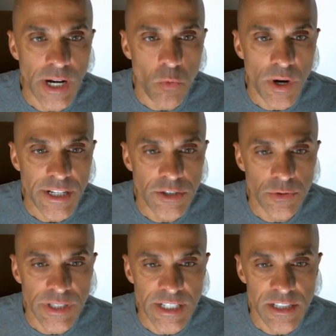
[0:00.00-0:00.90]
what I want to
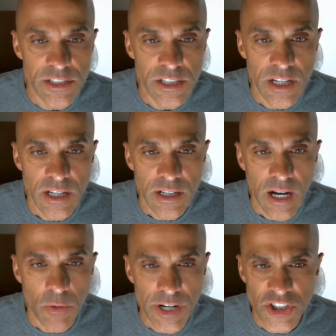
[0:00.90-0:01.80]
do is
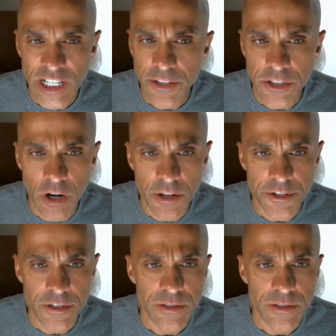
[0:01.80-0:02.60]
I want to check out the author.